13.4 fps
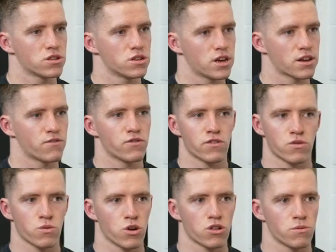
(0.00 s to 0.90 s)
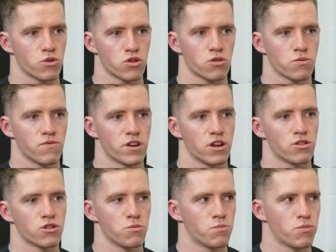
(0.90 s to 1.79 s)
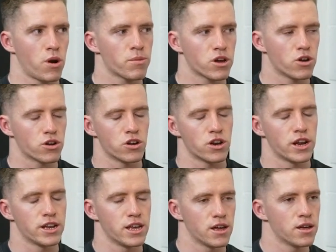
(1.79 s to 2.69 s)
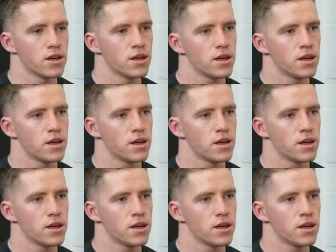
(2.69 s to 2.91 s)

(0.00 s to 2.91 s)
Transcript: Like if you've just watched some YouTube videos, you've probably got a good idea,